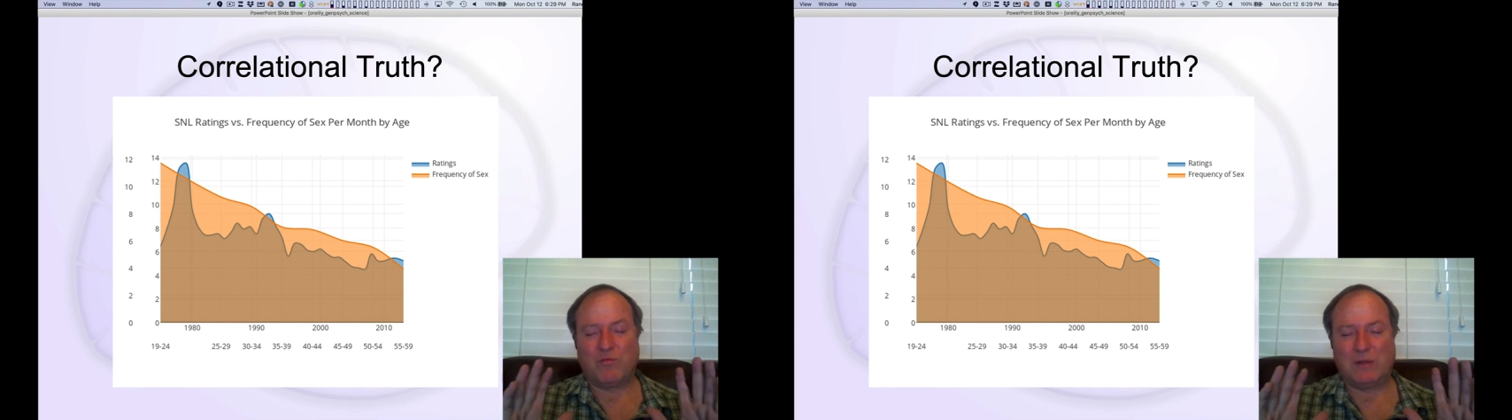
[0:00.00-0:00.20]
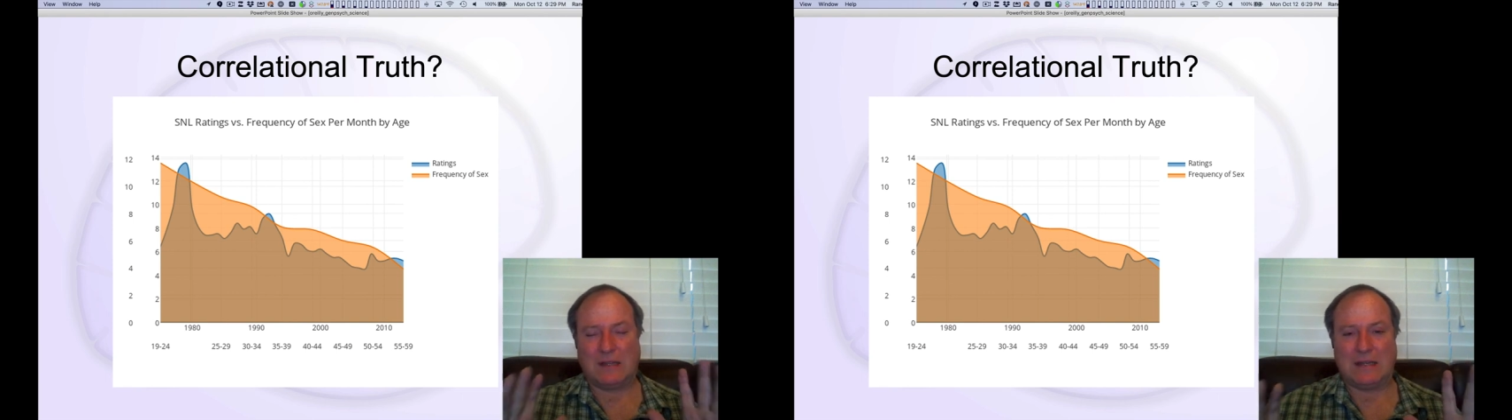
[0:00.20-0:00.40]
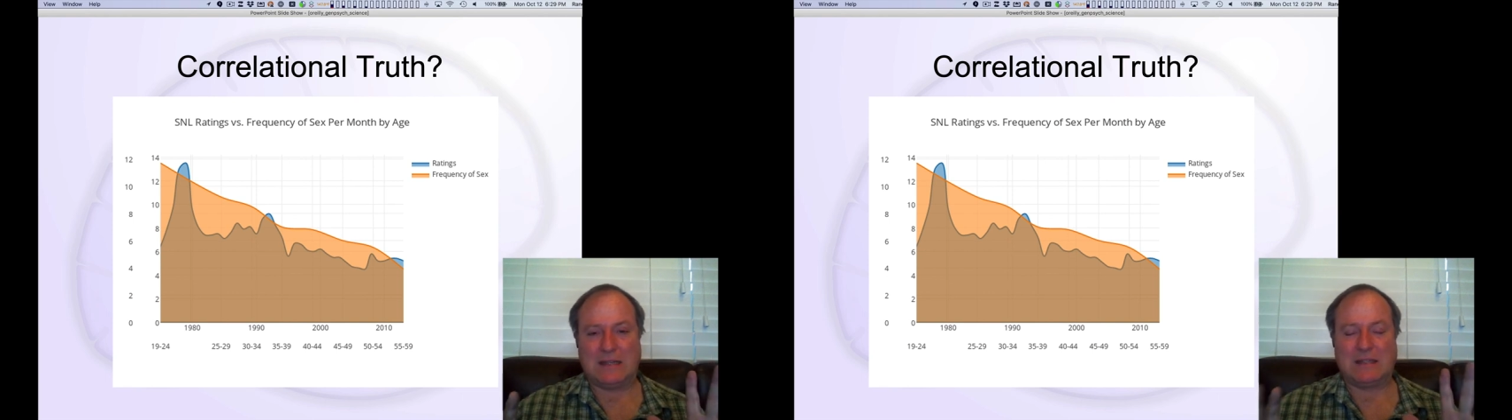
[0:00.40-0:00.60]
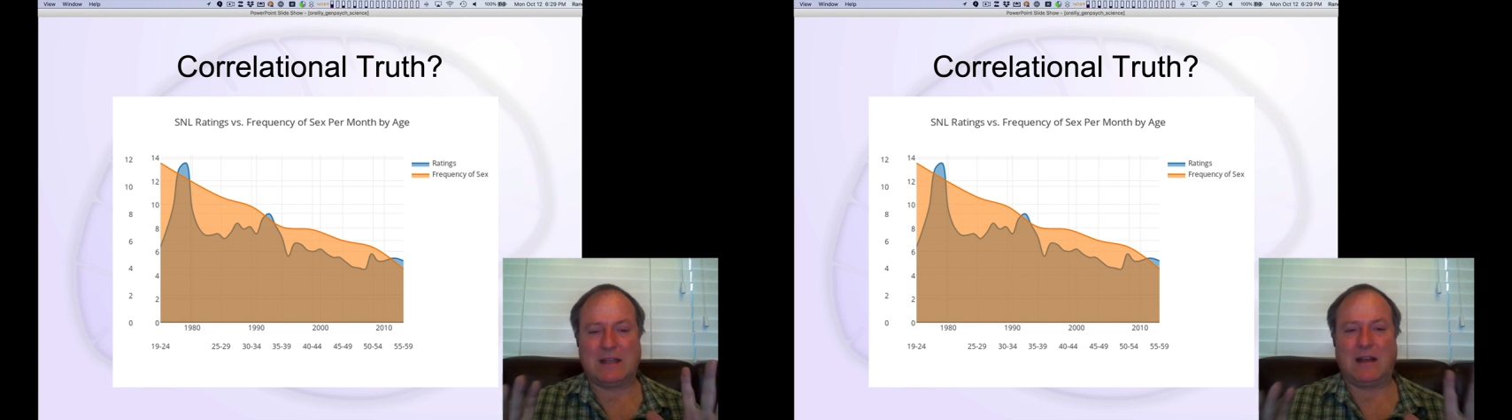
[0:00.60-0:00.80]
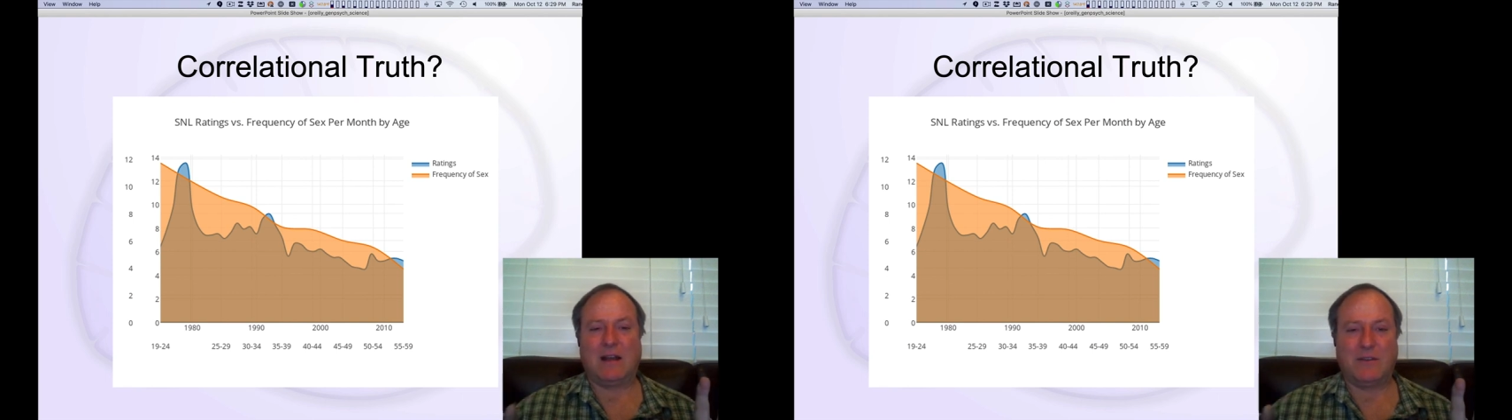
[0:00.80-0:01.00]
please
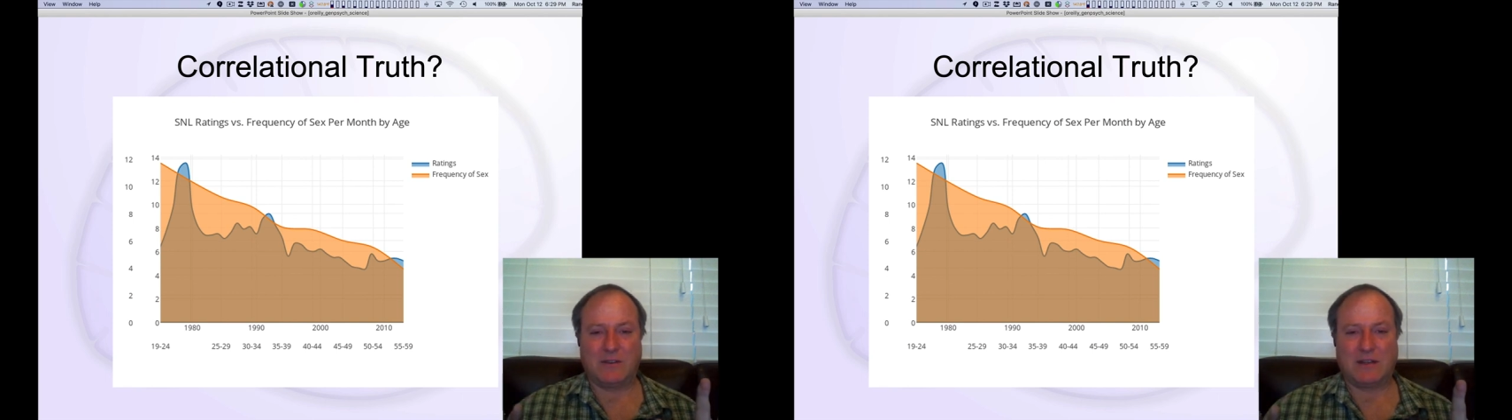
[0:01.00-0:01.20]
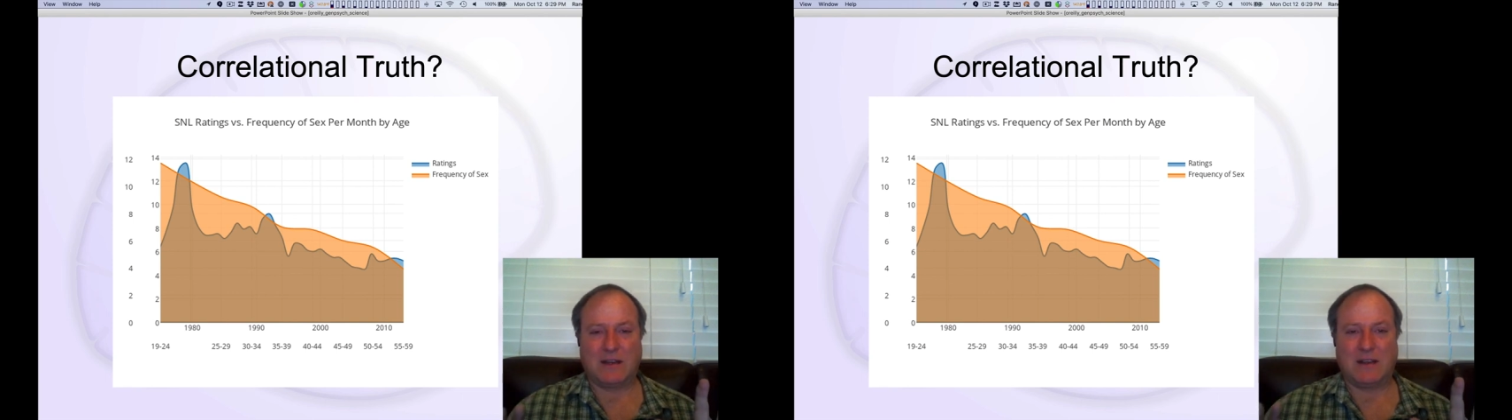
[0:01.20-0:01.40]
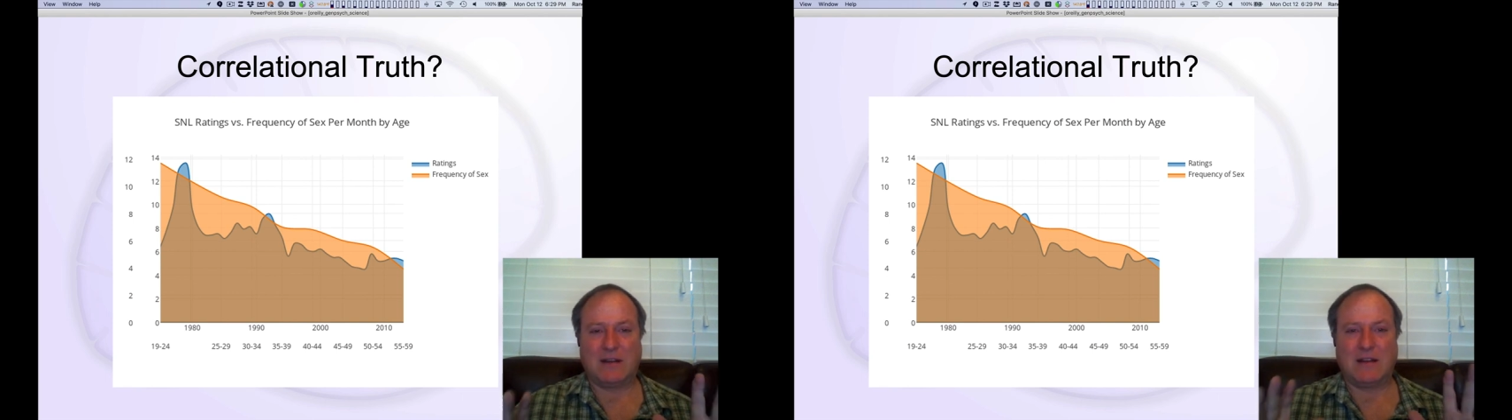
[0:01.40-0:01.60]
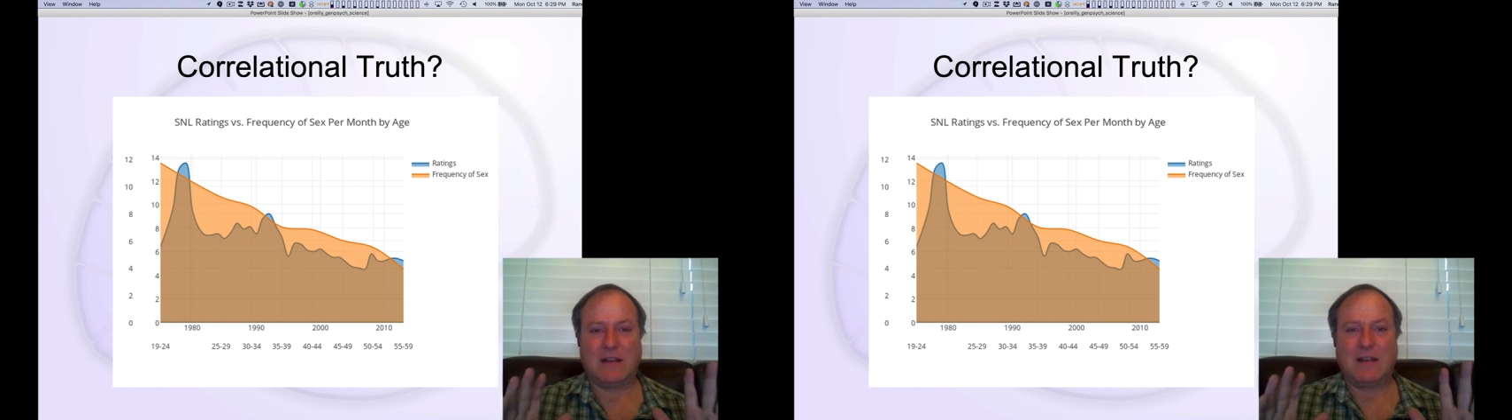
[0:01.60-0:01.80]
understand